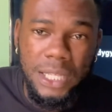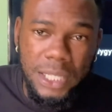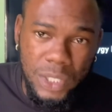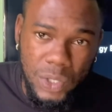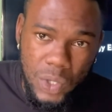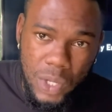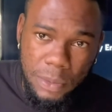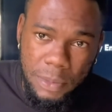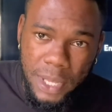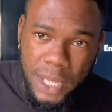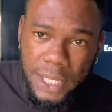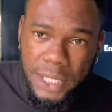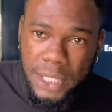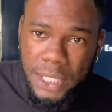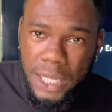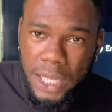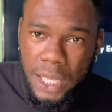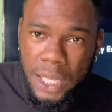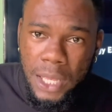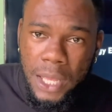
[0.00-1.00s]
You see me, I
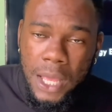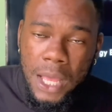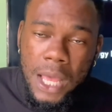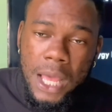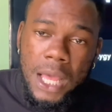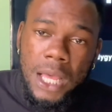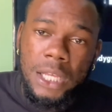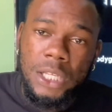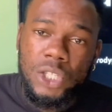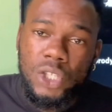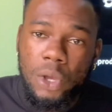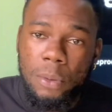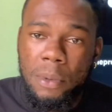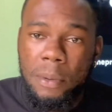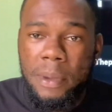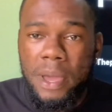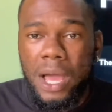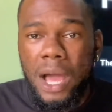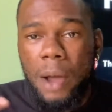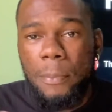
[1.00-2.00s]
say. So I
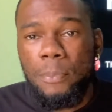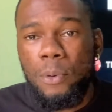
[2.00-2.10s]
make a